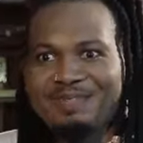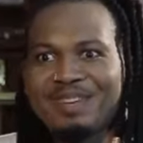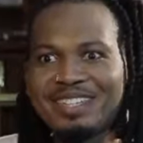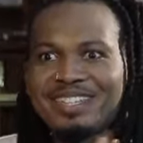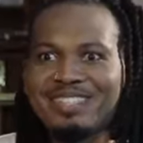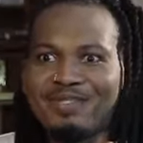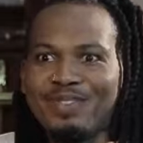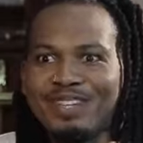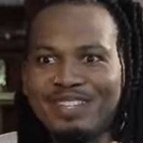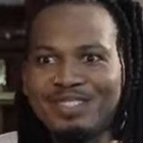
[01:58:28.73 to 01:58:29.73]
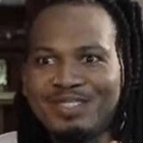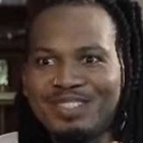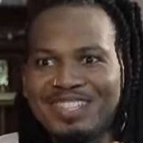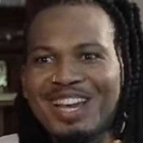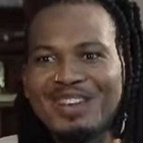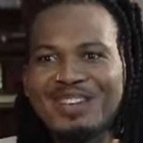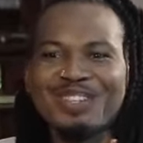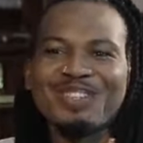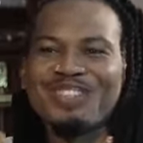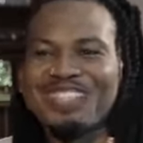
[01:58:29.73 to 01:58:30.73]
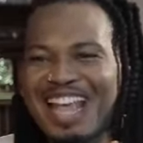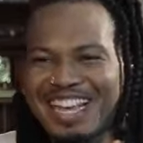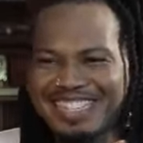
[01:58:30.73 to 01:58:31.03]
Your Majesty, thank you. You're looking so